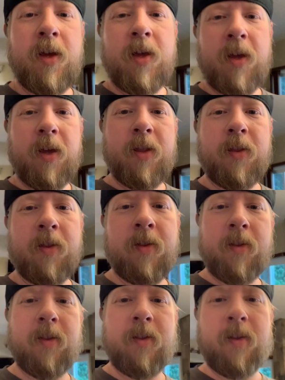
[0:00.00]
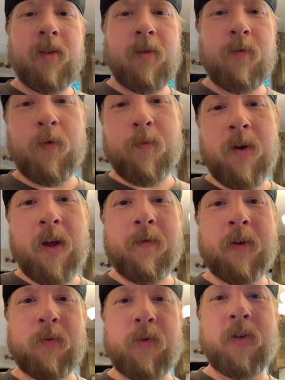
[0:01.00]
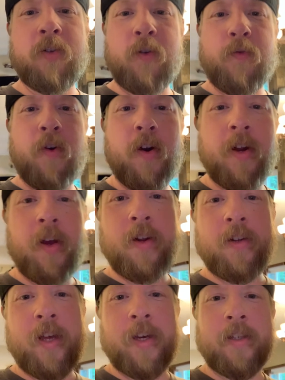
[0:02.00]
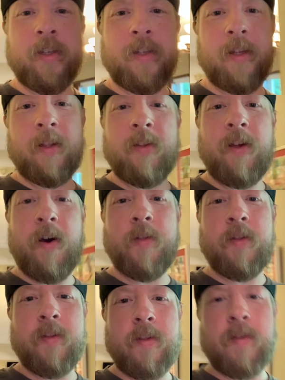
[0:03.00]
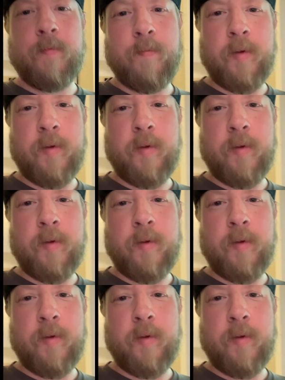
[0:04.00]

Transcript: from what I've experienced so far down in Texas and the South,